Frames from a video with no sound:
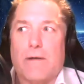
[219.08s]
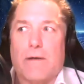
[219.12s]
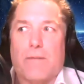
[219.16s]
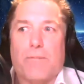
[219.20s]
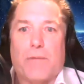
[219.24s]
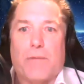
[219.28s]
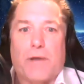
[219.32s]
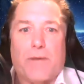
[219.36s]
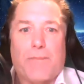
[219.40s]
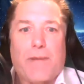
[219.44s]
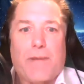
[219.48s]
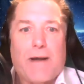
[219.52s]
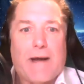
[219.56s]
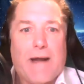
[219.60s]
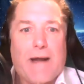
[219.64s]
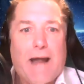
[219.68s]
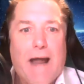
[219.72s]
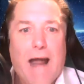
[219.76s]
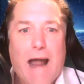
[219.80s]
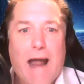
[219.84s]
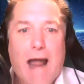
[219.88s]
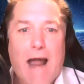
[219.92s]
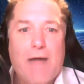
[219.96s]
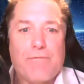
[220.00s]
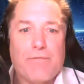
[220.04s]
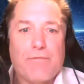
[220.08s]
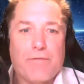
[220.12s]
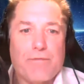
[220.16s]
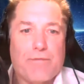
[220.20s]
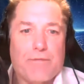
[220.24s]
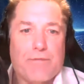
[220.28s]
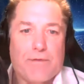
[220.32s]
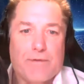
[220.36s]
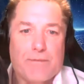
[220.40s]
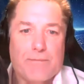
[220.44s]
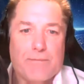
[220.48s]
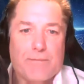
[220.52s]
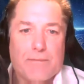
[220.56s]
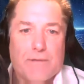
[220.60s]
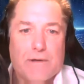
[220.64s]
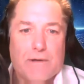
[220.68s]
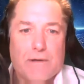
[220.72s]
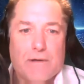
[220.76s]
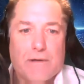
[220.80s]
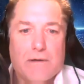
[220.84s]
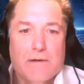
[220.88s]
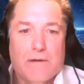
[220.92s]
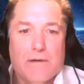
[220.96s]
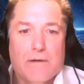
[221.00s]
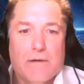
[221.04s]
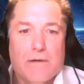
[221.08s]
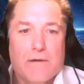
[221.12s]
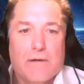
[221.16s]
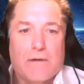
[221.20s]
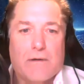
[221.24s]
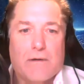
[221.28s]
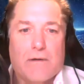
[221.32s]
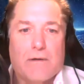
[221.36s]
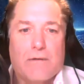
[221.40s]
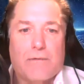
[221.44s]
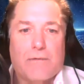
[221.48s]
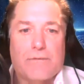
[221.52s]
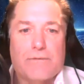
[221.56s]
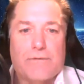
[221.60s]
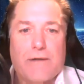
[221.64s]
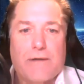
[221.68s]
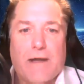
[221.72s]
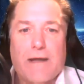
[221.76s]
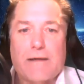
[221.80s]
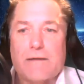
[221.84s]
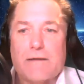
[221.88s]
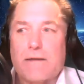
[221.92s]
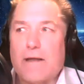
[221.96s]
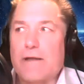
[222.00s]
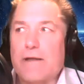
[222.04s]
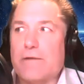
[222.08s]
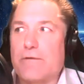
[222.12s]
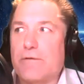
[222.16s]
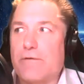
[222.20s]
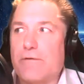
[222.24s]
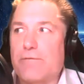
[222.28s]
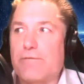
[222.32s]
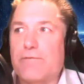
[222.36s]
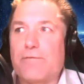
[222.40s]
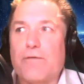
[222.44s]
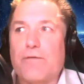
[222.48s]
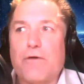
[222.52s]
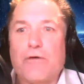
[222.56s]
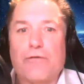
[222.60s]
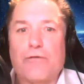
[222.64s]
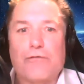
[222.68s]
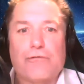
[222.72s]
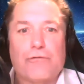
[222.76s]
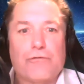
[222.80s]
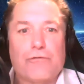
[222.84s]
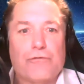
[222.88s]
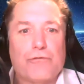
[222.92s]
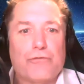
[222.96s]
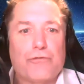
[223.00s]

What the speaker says: But about half of them take like the first